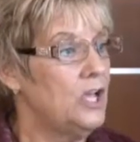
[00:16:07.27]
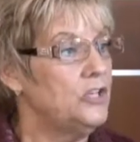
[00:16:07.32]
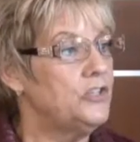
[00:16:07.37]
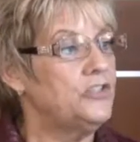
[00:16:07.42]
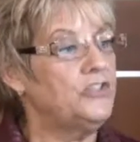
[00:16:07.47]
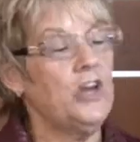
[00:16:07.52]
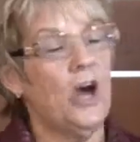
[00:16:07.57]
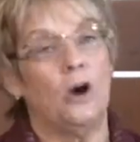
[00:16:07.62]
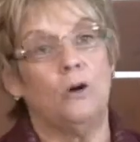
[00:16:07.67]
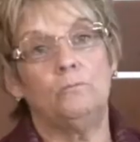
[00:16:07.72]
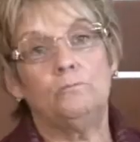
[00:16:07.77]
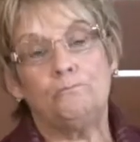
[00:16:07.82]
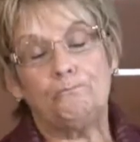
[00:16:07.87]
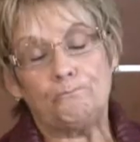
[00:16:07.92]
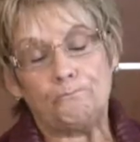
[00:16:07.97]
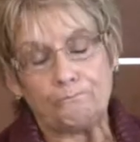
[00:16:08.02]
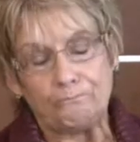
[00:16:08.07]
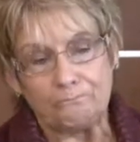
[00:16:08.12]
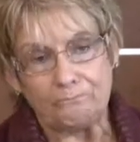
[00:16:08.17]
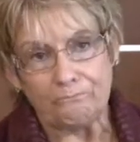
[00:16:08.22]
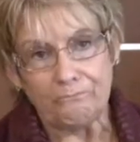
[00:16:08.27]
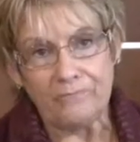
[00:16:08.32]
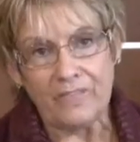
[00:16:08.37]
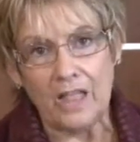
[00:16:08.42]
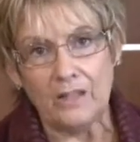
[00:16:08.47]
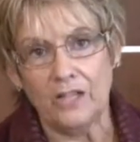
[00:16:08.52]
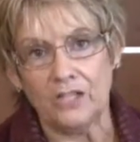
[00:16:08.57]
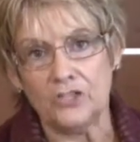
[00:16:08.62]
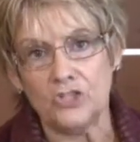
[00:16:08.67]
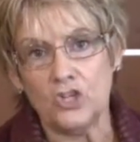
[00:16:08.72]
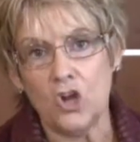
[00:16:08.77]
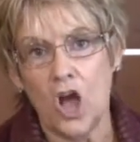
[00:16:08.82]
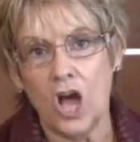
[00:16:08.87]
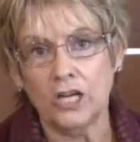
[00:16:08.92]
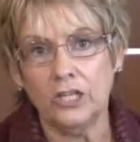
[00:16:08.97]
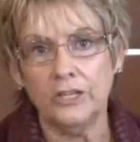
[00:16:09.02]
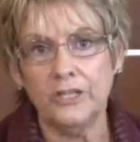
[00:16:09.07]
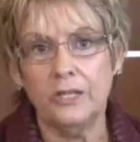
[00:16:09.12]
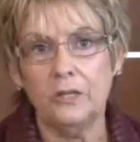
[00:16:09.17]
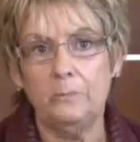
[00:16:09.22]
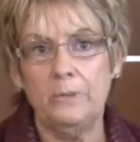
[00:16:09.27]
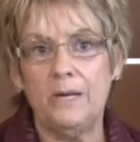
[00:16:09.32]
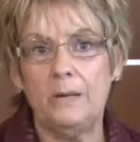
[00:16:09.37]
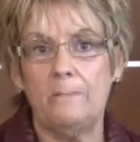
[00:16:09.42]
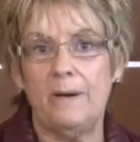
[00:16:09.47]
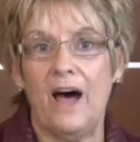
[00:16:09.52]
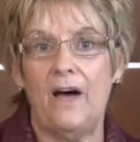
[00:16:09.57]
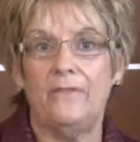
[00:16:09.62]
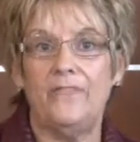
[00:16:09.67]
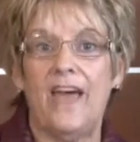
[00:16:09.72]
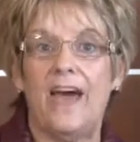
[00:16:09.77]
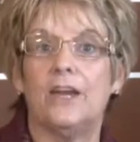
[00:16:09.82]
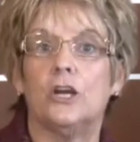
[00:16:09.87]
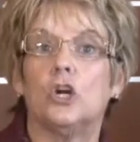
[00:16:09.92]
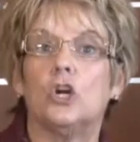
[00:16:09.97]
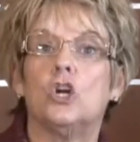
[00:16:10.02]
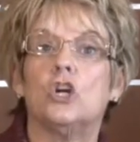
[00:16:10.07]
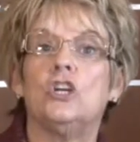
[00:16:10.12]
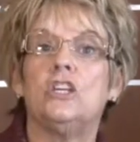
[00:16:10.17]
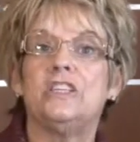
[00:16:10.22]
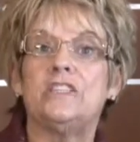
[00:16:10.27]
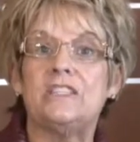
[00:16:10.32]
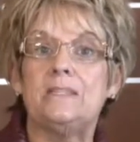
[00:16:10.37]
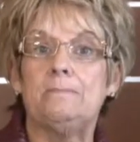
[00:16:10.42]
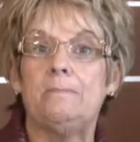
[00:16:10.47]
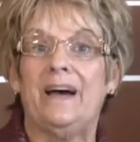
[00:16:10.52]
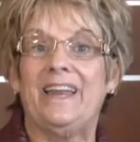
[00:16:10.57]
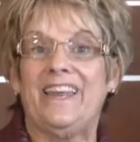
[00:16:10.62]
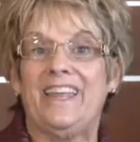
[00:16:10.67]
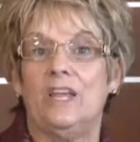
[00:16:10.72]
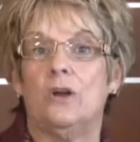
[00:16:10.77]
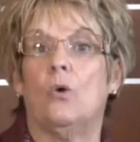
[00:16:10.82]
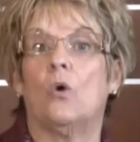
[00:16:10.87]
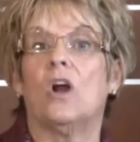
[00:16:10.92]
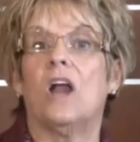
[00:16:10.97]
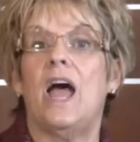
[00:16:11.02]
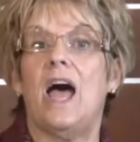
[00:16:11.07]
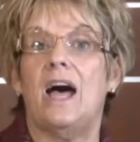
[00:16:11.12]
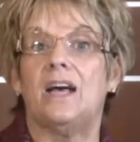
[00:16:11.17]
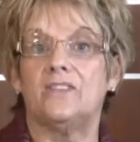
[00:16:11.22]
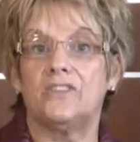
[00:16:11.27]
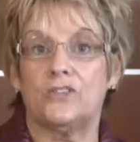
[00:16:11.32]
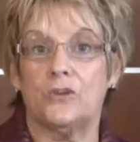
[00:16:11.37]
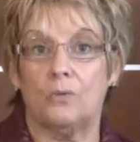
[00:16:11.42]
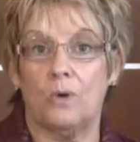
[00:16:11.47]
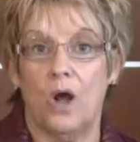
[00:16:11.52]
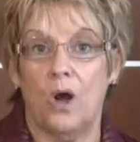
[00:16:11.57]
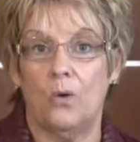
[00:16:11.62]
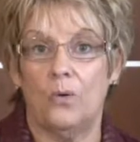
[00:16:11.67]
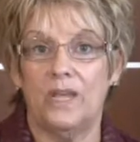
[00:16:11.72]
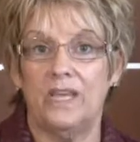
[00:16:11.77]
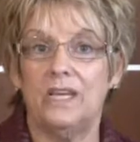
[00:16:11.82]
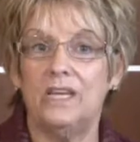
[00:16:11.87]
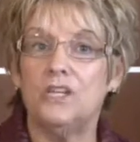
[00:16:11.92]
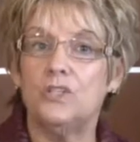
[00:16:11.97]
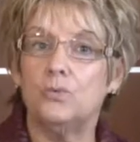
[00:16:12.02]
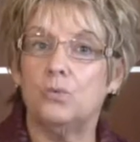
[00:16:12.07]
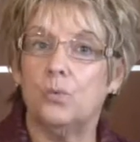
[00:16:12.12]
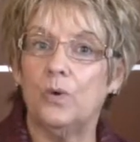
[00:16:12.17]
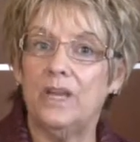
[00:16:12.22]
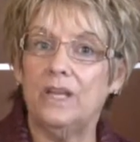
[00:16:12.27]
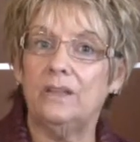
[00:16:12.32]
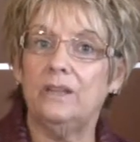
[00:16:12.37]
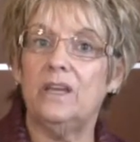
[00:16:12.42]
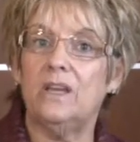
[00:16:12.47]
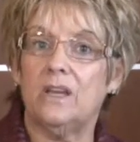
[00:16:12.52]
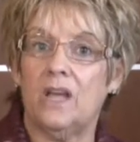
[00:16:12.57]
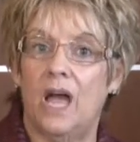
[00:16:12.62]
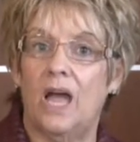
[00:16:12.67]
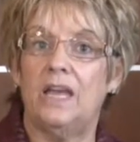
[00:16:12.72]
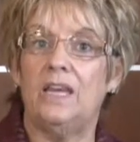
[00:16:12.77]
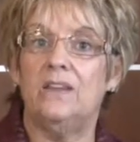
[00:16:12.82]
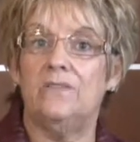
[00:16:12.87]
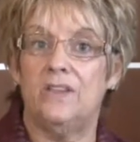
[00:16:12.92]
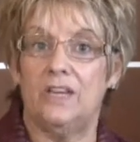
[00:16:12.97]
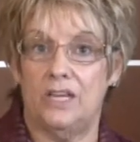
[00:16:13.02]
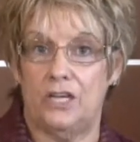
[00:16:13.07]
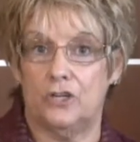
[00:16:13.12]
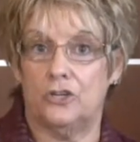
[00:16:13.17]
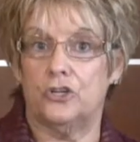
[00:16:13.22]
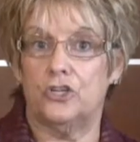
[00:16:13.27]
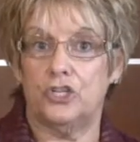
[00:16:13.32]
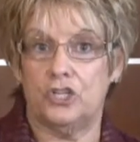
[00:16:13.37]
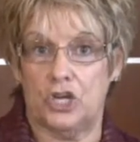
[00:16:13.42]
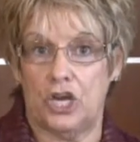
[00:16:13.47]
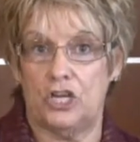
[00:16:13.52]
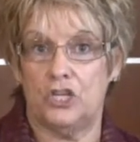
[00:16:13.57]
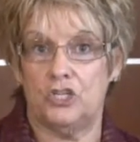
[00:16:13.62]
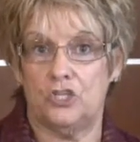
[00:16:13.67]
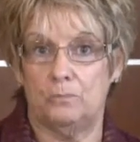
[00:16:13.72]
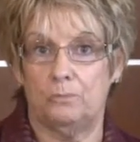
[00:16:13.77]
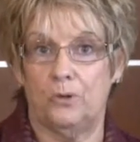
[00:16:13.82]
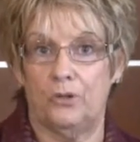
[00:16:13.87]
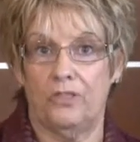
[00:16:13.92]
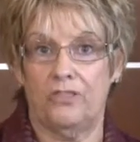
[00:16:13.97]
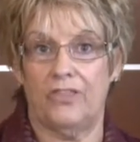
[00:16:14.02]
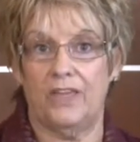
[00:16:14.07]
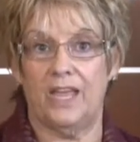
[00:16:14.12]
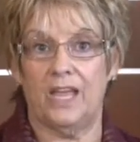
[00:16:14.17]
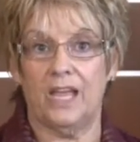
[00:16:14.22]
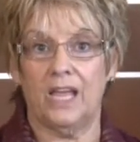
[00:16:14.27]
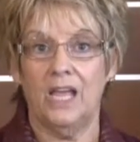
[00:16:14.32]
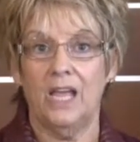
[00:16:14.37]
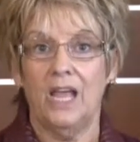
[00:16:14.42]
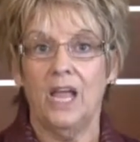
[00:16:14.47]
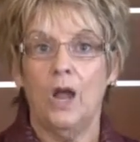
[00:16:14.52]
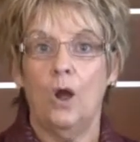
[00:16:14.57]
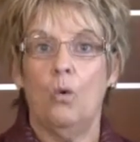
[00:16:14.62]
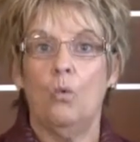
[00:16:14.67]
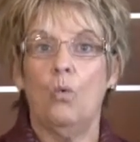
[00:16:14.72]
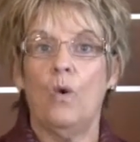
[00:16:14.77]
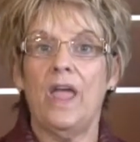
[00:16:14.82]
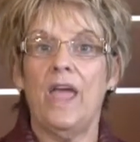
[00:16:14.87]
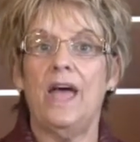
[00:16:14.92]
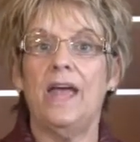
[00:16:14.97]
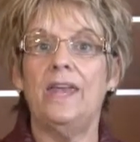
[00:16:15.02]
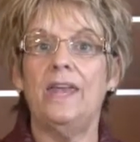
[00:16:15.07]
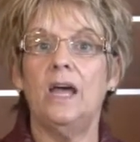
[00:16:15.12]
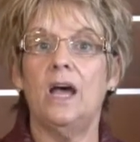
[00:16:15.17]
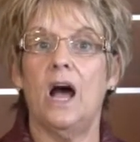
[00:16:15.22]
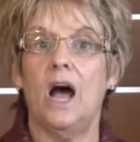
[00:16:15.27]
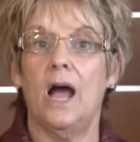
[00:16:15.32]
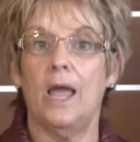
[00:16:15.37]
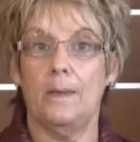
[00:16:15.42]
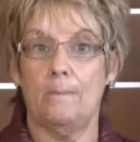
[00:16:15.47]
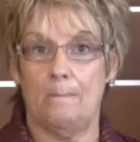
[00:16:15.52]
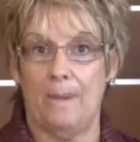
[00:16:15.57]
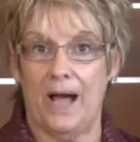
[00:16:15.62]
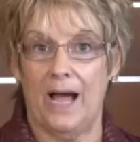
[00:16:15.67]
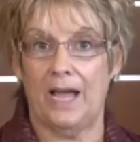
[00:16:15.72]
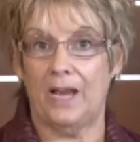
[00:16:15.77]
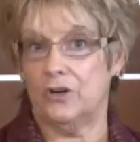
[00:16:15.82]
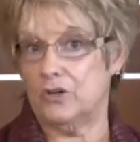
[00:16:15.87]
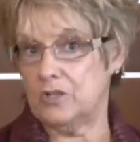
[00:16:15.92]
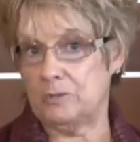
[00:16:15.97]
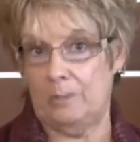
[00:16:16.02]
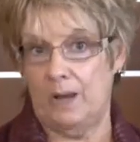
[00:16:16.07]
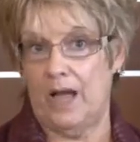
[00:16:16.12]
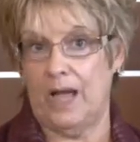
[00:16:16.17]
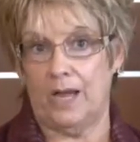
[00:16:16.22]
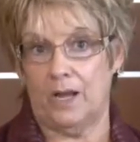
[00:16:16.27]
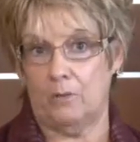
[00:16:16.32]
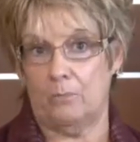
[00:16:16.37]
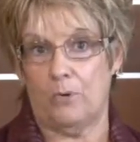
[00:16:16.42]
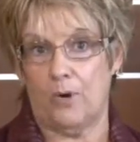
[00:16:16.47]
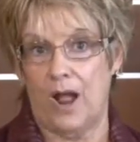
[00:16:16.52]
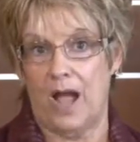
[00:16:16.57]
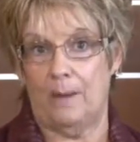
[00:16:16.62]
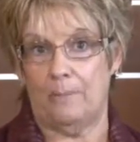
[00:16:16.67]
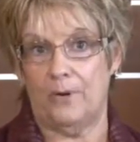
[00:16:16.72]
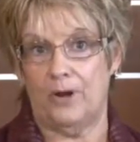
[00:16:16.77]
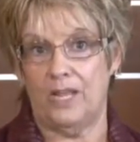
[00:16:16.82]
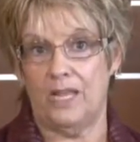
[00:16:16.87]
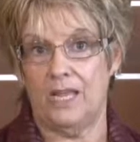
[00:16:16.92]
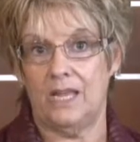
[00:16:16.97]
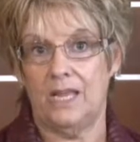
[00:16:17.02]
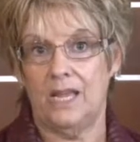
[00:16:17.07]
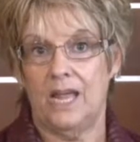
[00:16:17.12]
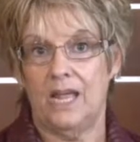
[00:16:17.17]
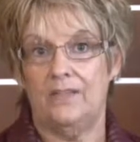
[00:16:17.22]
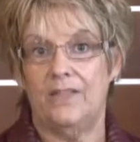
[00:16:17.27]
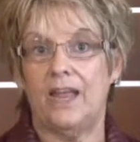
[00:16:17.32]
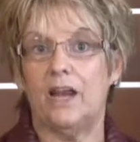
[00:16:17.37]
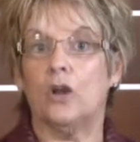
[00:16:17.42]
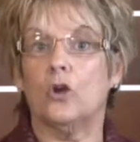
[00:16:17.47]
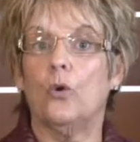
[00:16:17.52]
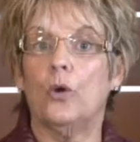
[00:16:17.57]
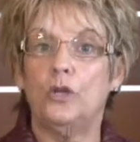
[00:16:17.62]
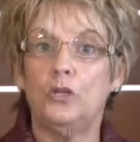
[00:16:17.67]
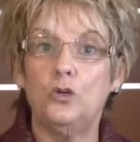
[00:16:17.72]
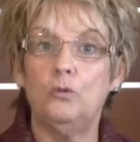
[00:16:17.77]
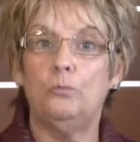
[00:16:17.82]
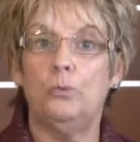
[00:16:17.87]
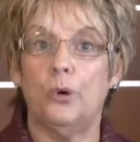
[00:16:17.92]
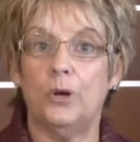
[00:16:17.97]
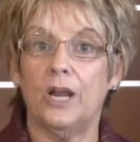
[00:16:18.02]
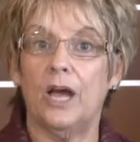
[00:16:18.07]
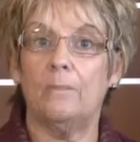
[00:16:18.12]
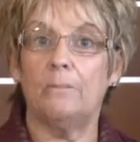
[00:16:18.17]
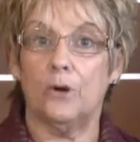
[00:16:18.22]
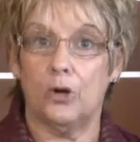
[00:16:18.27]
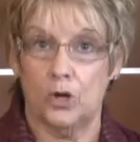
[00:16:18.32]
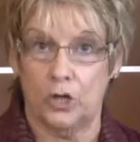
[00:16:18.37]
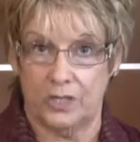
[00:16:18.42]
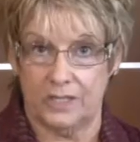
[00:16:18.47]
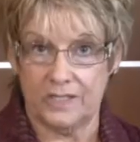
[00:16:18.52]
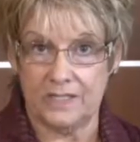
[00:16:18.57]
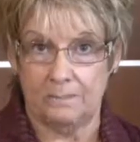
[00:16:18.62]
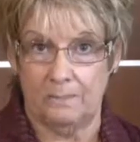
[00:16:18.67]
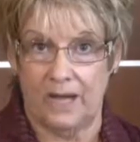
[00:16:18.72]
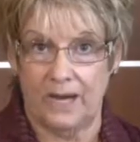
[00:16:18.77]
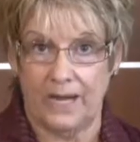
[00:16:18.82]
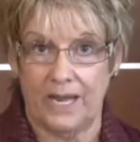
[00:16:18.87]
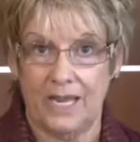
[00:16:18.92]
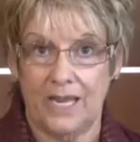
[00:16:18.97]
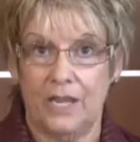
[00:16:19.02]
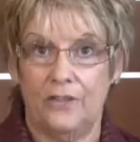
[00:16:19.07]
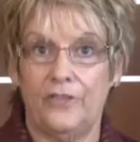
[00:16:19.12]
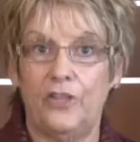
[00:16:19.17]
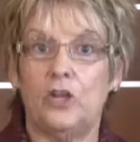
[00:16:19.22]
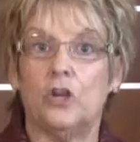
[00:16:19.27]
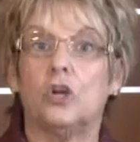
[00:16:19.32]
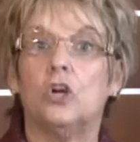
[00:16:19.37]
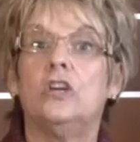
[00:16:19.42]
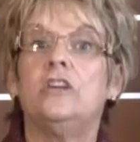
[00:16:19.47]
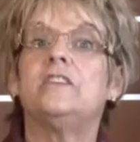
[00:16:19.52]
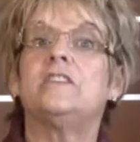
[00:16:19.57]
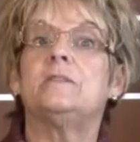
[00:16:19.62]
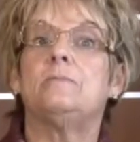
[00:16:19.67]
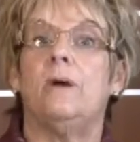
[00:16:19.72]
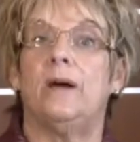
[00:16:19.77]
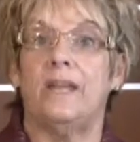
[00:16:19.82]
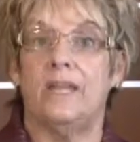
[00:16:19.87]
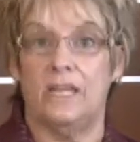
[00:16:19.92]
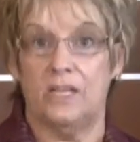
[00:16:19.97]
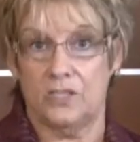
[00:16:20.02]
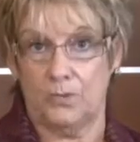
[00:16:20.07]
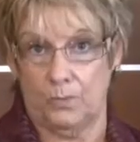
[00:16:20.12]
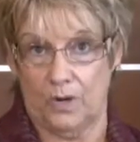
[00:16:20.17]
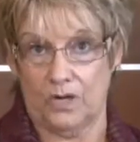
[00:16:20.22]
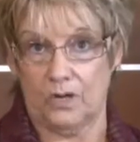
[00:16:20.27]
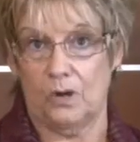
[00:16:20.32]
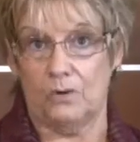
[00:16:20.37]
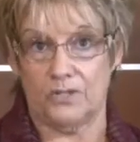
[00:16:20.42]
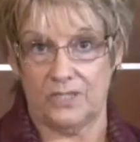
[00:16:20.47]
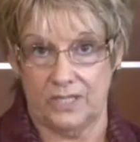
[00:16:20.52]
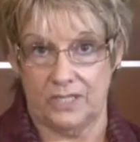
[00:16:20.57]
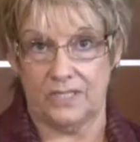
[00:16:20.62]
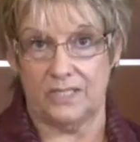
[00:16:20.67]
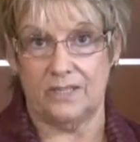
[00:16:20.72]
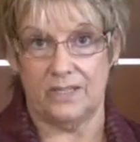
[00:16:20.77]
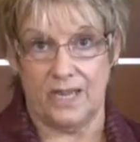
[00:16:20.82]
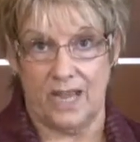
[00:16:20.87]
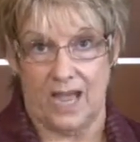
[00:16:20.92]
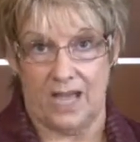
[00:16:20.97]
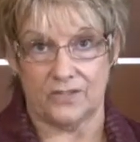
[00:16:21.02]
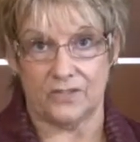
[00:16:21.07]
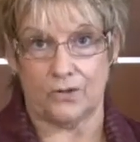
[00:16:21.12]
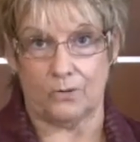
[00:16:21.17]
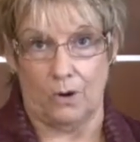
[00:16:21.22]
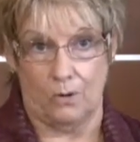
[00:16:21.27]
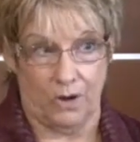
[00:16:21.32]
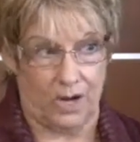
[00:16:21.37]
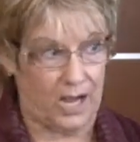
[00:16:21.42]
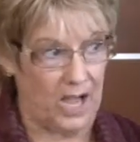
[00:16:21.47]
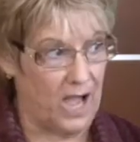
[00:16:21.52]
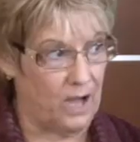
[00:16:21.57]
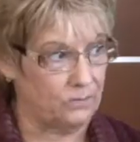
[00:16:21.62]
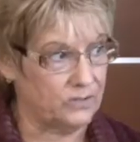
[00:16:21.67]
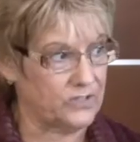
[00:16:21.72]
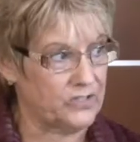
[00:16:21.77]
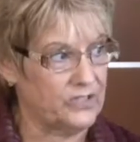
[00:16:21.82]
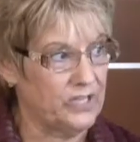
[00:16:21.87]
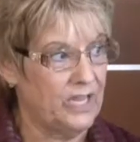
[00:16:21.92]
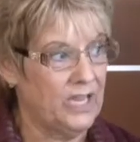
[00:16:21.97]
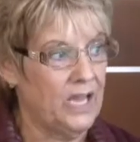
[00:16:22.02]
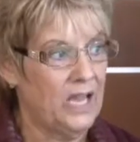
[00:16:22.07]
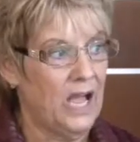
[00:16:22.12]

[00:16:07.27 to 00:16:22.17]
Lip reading: So let's talk a little bit about that earnest money or escrow. It is really kind of an interchangeable thing. When a buyer's buying a property, they are going to put up earnest money. The earnest money is what goes into the escrow accounts.